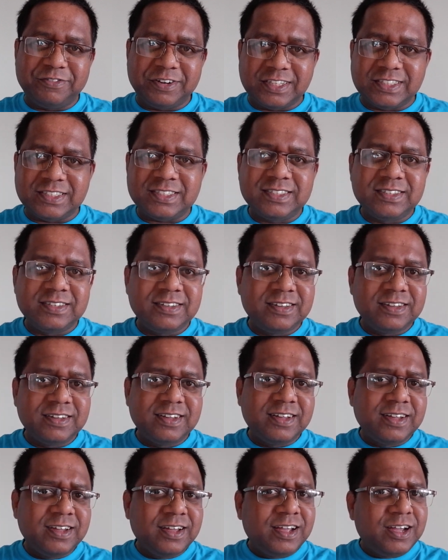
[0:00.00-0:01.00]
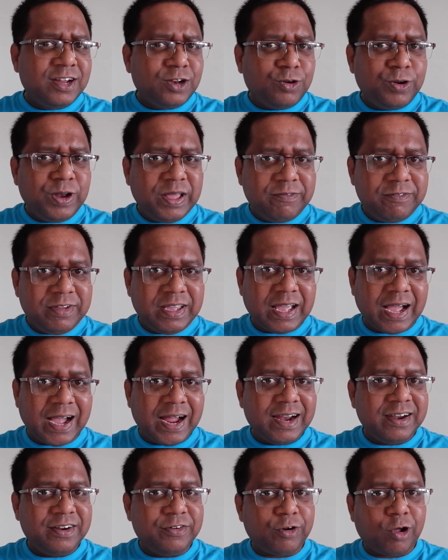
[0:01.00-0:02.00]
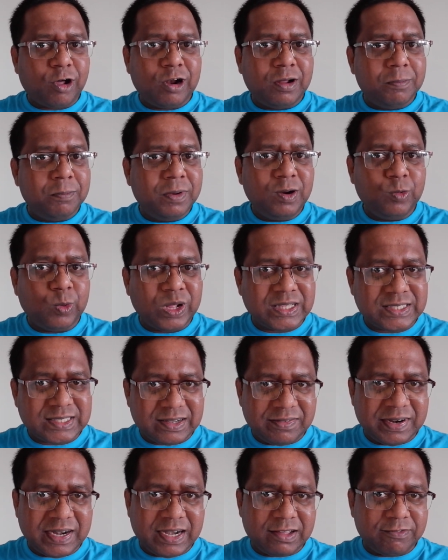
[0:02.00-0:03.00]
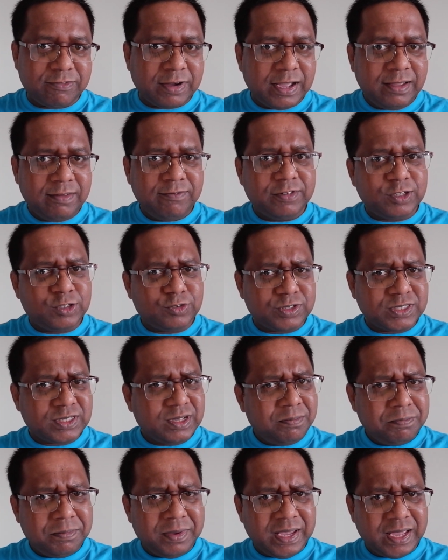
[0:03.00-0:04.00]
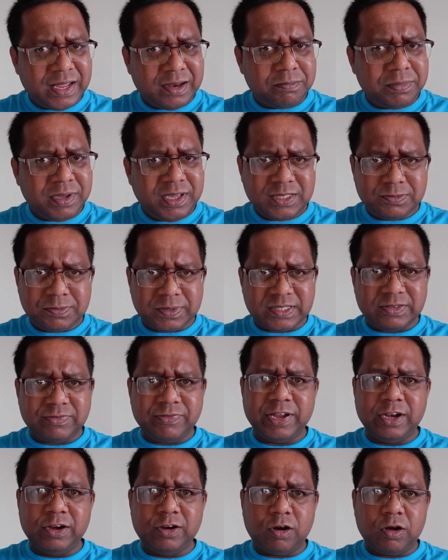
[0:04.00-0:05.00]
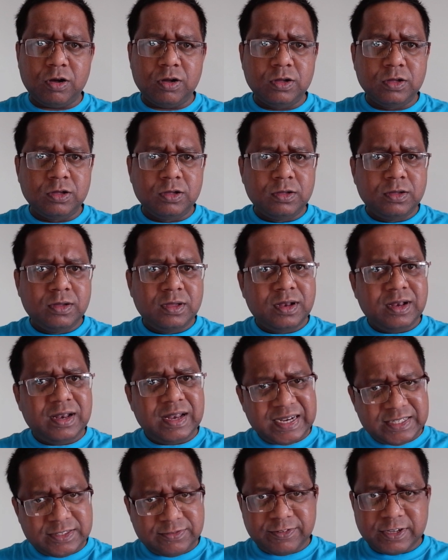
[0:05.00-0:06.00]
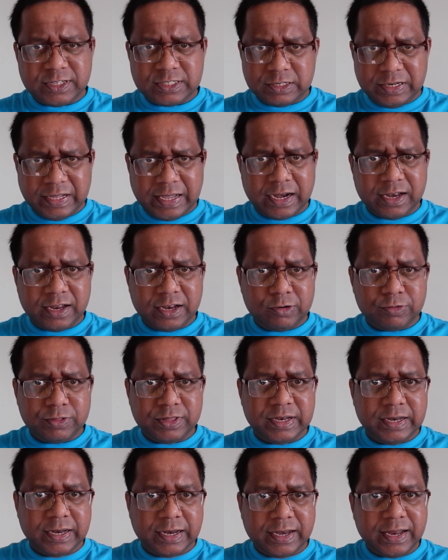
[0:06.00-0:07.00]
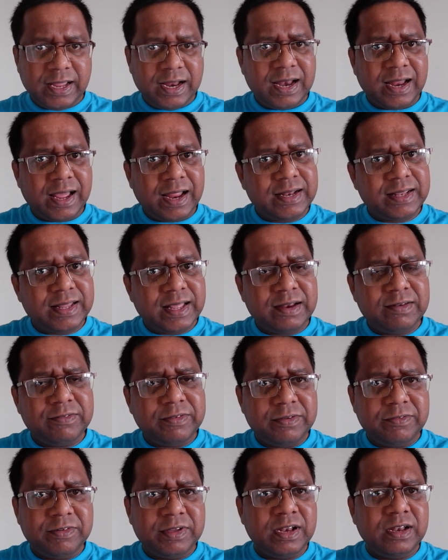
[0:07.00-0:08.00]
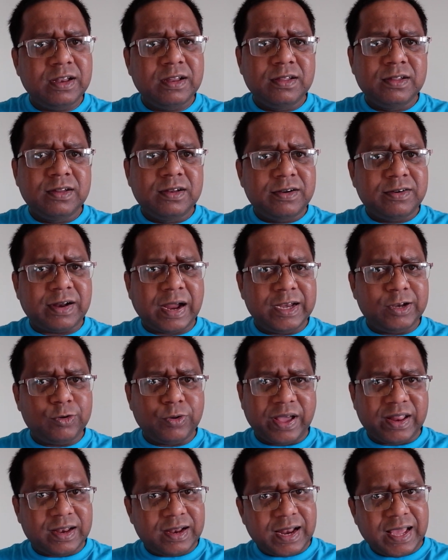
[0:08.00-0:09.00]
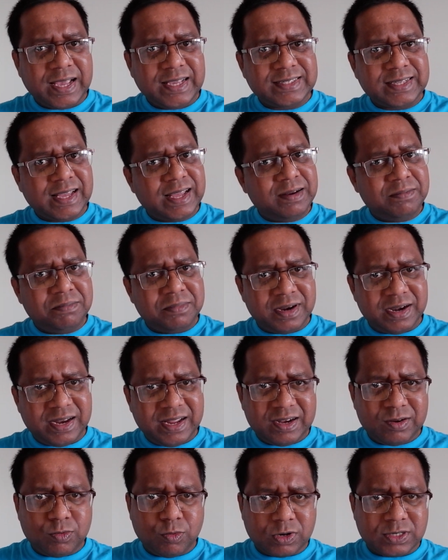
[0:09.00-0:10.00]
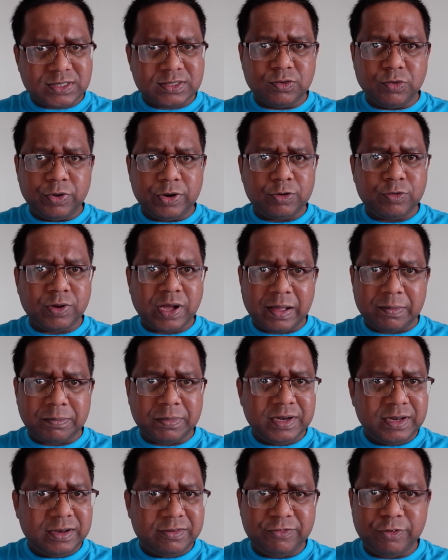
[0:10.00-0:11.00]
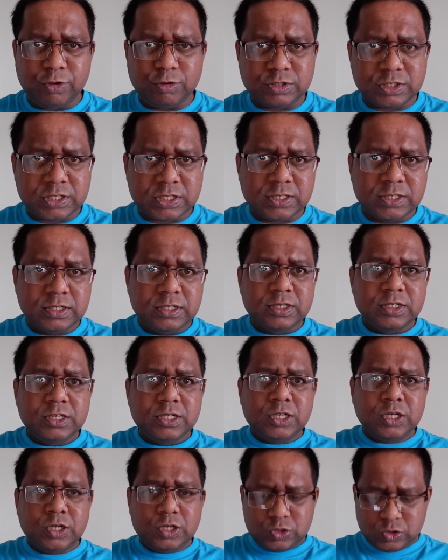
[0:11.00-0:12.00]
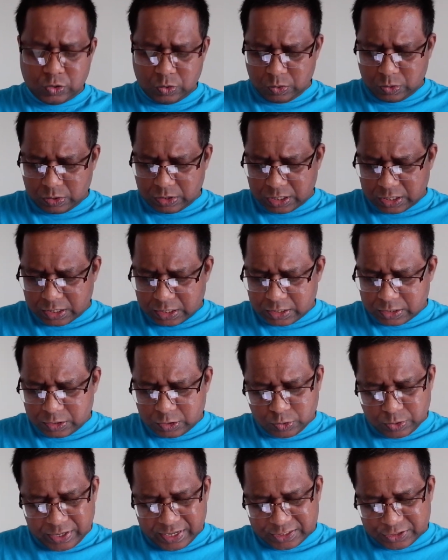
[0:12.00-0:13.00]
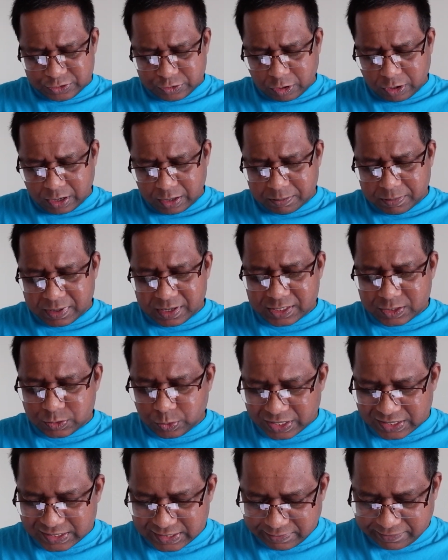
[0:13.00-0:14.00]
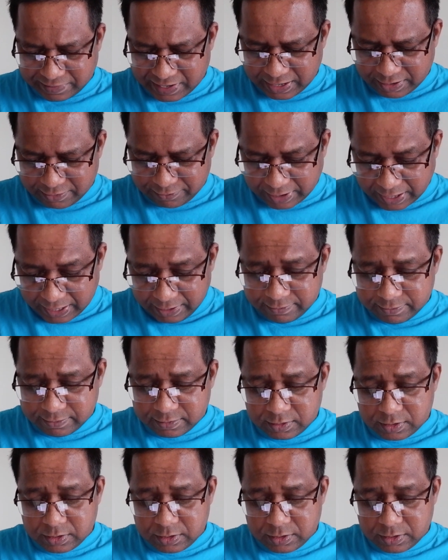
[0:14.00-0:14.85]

friends, today we had draw number 175 which was a PNP specific draw. Let's first get into the detail and then we will try to analyze and predict what's going to happen in future. So today's draw number is 175.